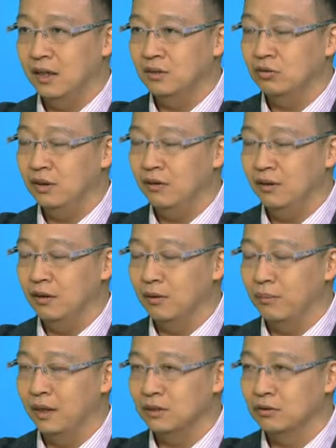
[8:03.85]
actually in
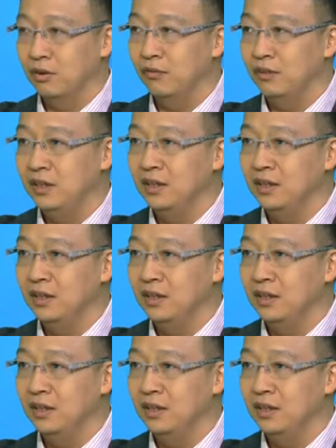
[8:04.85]
the past several